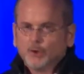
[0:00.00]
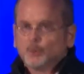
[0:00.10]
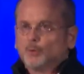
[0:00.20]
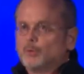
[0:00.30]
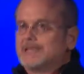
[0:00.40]

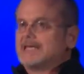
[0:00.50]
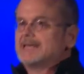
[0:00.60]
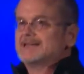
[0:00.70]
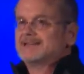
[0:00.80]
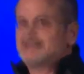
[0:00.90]

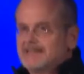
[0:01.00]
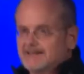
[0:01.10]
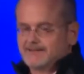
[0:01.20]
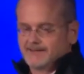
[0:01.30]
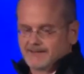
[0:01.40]
We
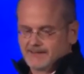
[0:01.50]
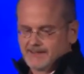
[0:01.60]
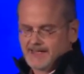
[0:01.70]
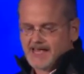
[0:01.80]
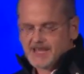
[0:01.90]
need
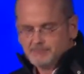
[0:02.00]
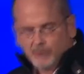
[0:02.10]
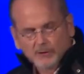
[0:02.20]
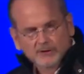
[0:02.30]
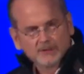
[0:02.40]
a
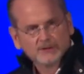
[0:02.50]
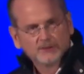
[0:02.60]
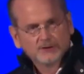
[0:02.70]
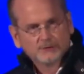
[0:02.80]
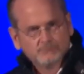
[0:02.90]
moral
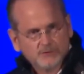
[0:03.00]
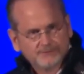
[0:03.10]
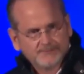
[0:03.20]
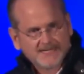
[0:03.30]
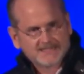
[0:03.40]

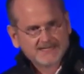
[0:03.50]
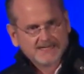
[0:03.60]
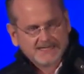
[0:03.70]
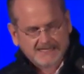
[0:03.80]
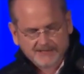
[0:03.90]
movement
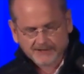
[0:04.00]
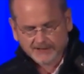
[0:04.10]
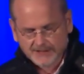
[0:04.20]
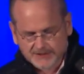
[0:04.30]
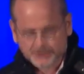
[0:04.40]

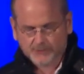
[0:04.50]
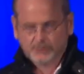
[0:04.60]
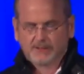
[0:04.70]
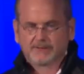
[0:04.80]
here too.